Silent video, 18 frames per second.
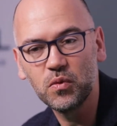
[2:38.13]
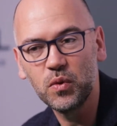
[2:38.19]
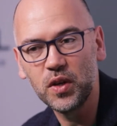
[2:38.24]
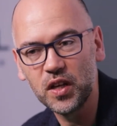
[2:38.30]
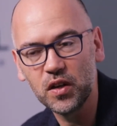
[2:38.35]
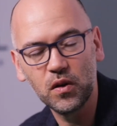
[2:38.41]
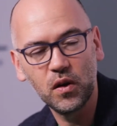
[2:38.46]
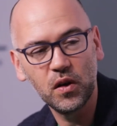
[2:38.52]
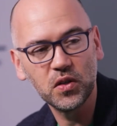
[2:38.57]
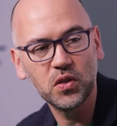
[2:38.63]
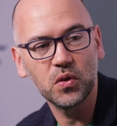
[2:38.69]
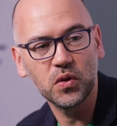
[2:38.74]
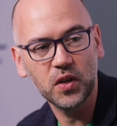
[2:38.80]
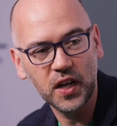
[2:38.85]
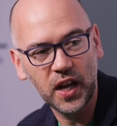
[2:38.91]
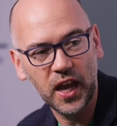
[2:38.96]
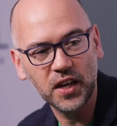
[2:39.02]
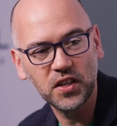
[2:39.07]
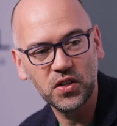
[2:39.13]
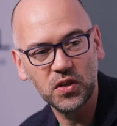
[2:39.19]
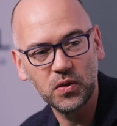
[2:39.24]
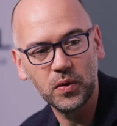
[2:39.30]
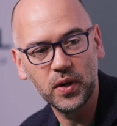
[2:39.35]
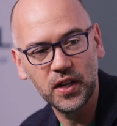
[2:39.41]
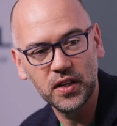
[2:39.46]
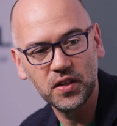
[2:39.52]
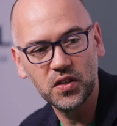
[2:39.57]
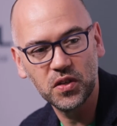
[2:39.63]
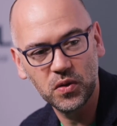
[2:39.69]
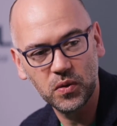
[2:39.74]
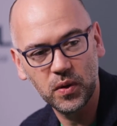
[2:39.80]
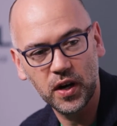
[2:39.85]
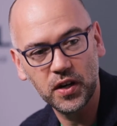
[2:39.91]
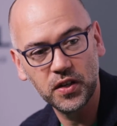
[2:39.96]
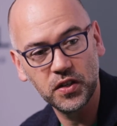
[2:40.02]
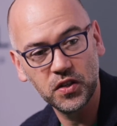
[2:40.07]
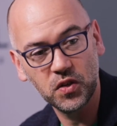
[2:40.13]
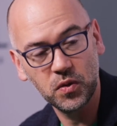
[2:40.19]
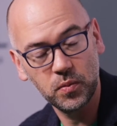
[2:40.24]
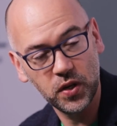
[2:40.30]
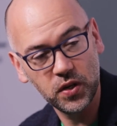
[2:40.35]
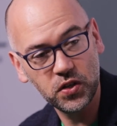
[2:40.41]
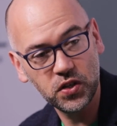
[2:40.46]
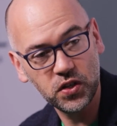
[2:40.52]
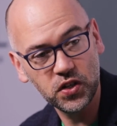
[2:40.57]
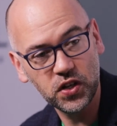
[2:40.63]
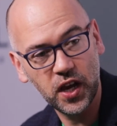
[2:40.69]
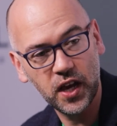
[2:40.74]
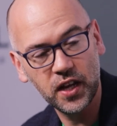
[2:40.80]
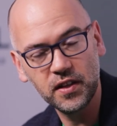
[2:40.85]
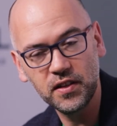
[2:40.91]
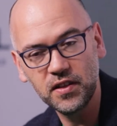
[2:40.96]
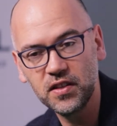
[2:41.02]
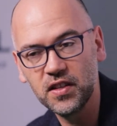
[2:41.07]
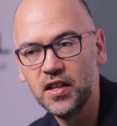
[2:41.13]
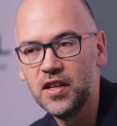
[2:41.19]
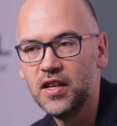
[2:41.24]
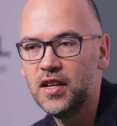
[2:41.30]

we can also connect you into our distribution channels